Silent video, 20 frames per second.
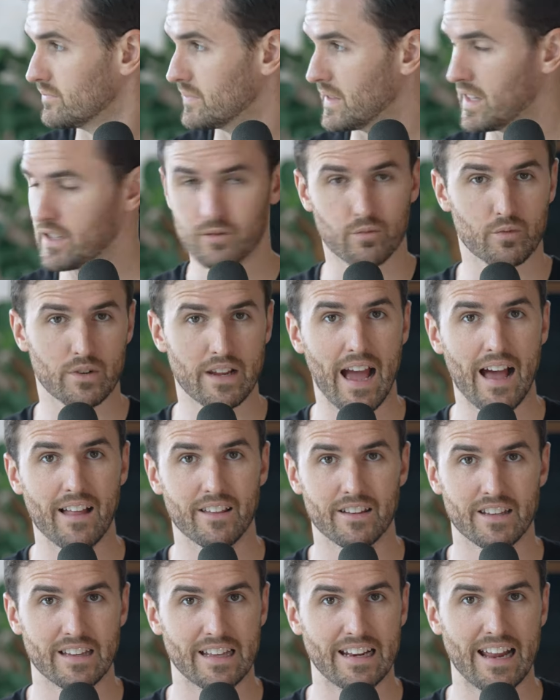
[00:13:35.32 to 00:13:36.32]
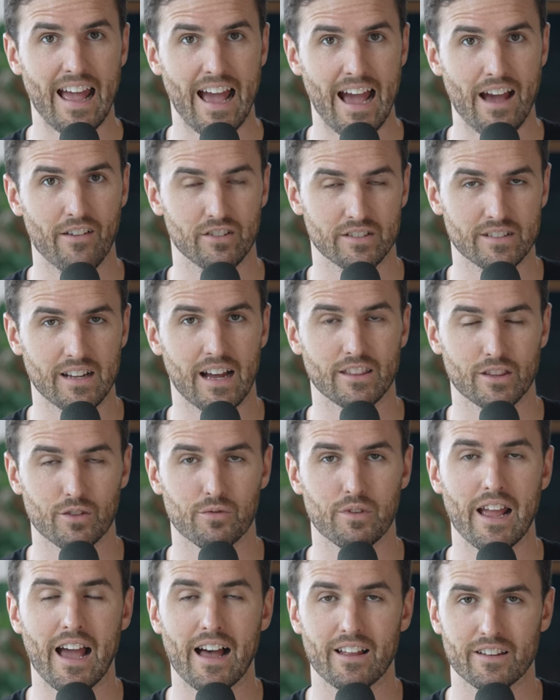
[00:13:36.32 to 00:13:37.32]
this reality that I have is not the
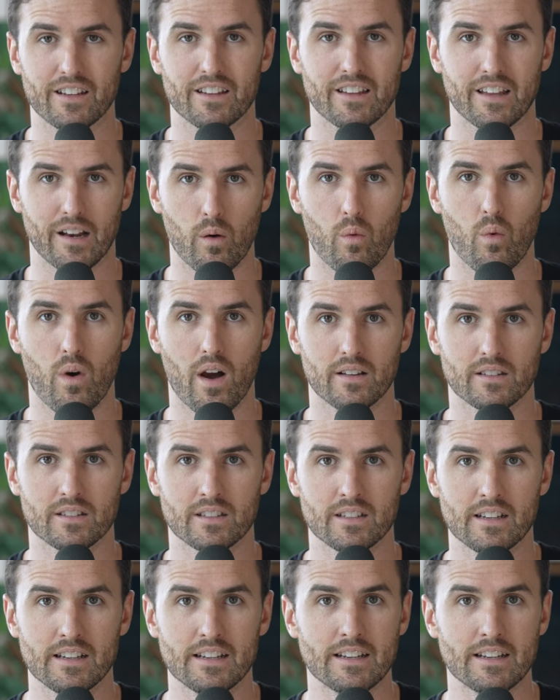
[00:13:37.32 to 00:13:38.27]
reality that I want.